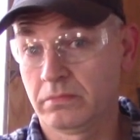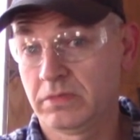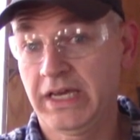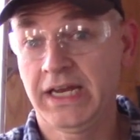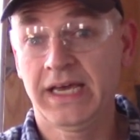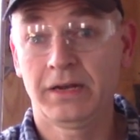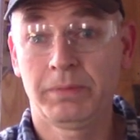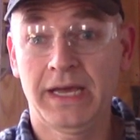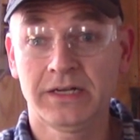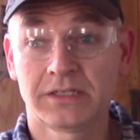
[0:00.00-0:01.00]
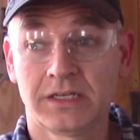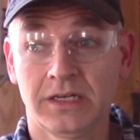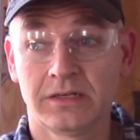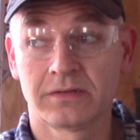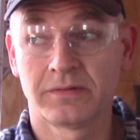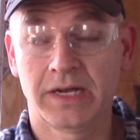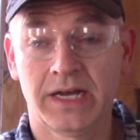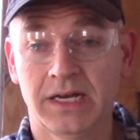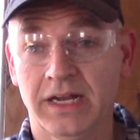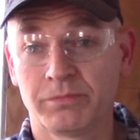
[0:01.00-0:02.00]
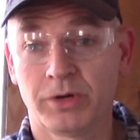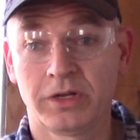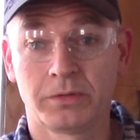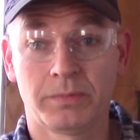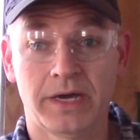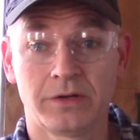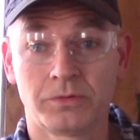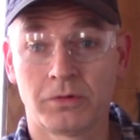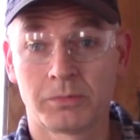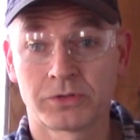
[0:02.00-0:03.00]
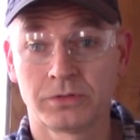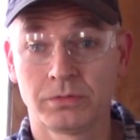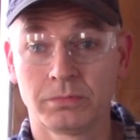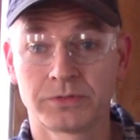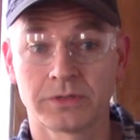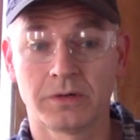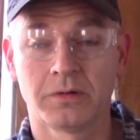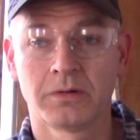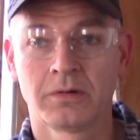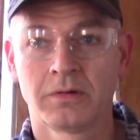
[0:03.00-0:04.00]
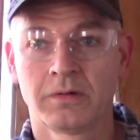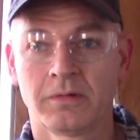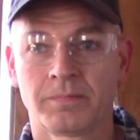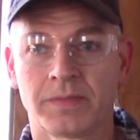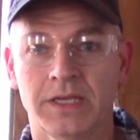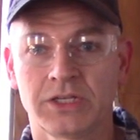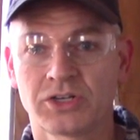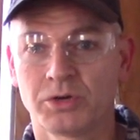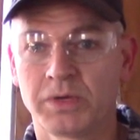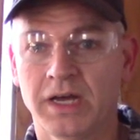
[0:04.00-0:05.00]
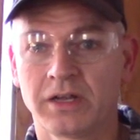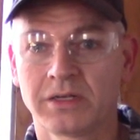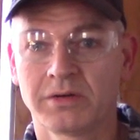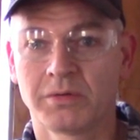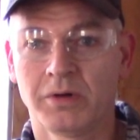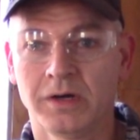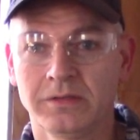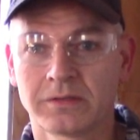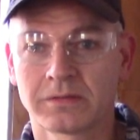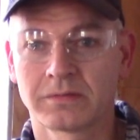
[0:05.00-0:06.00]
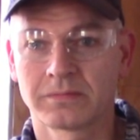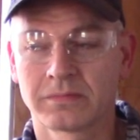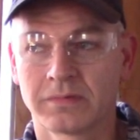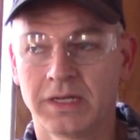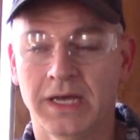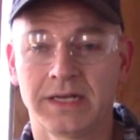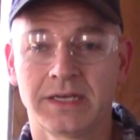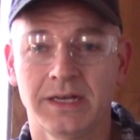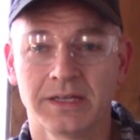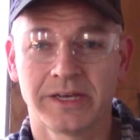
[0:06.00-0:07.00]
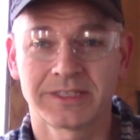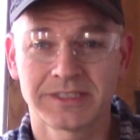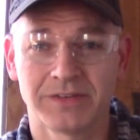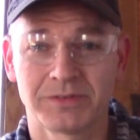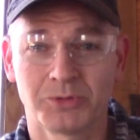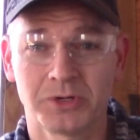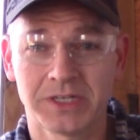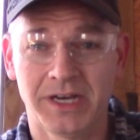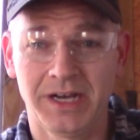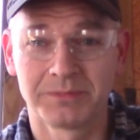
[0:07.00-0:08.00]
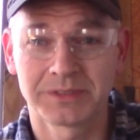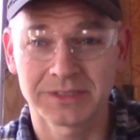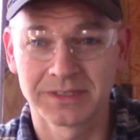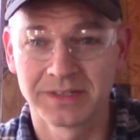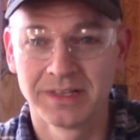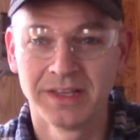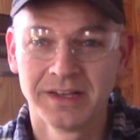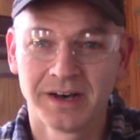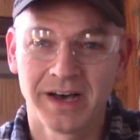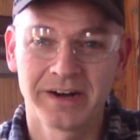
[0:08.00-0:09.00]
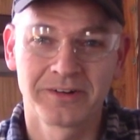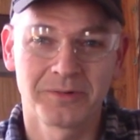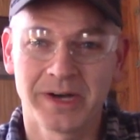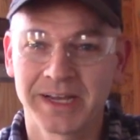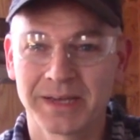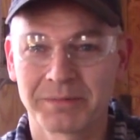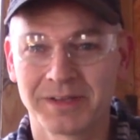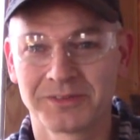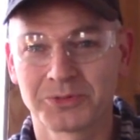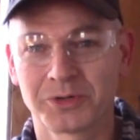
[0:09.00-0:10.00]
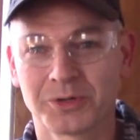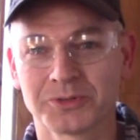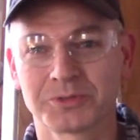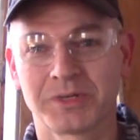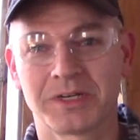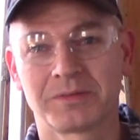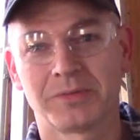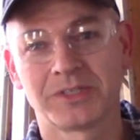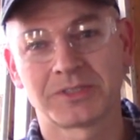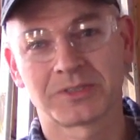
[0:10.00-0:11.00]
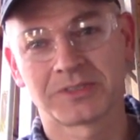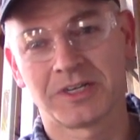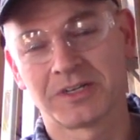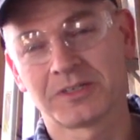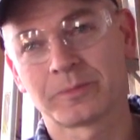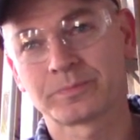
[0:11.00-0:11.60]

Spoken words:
Dad had a patch kit and I didn't have money to buy new rubber tubes, so he showed me how to do it once, and I did it like 7 more times. I don't know why I kept getting so many holes in my bicycle tires.